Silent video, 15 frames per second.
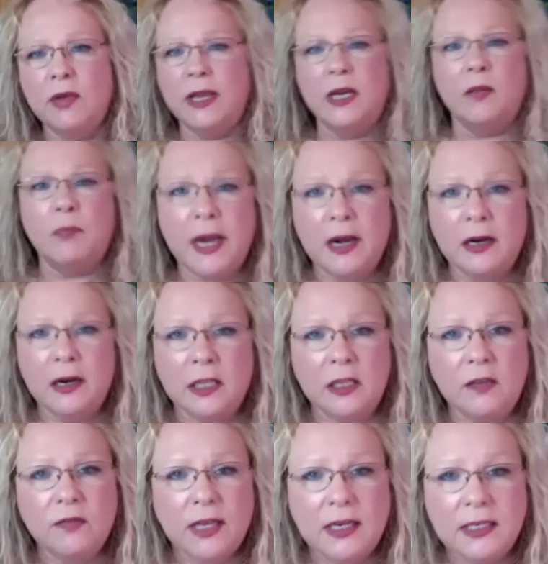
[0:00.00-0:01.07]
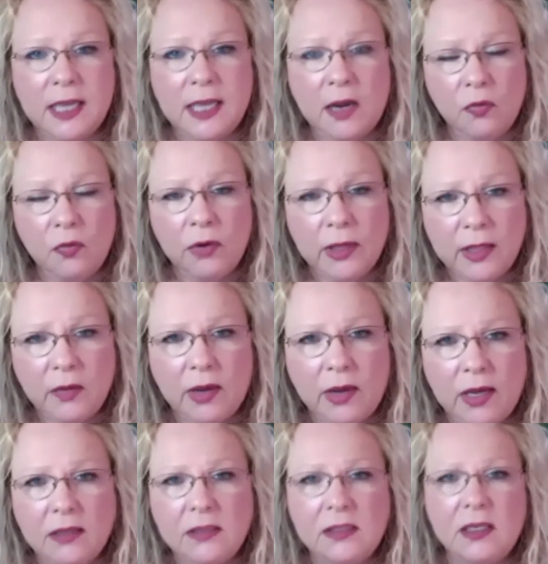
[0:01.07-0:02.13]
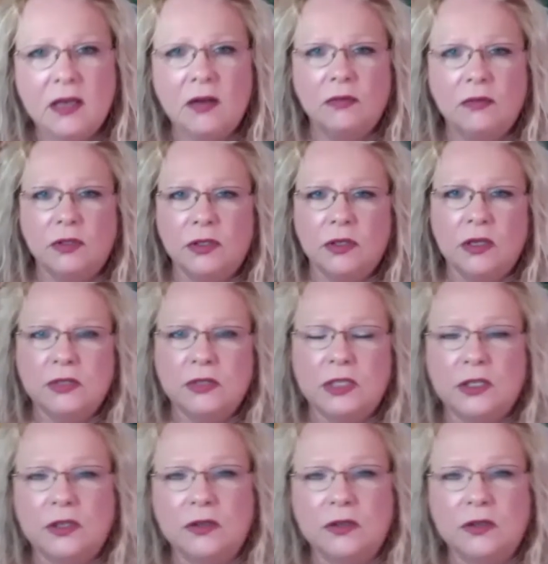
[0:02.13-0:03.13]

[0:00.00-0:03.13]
And apparently you've got it down really well. So kudos to you.